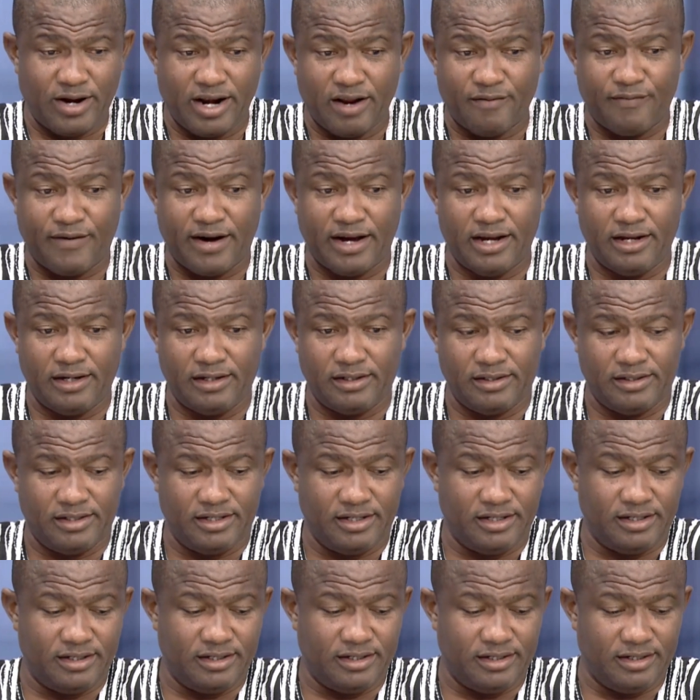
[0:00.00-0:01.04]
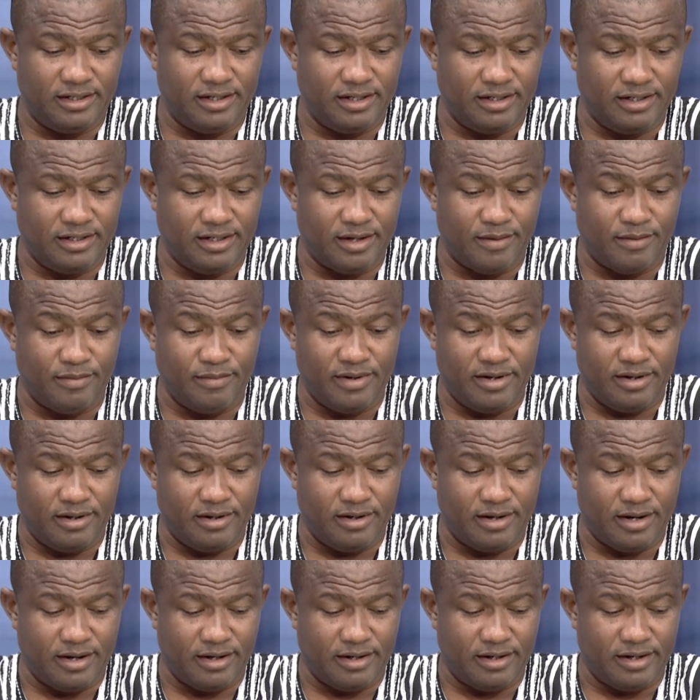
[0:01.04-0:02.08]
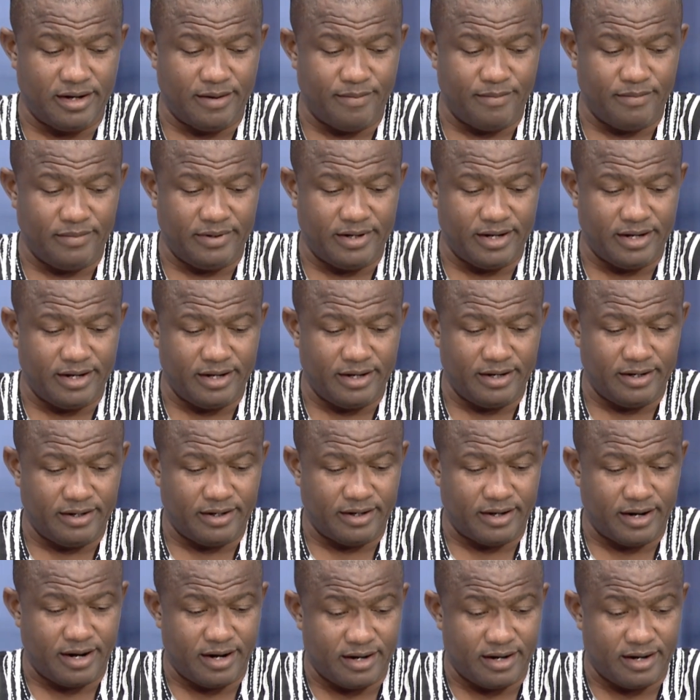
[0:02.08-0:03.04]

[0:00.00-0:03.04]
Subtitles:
Whenever the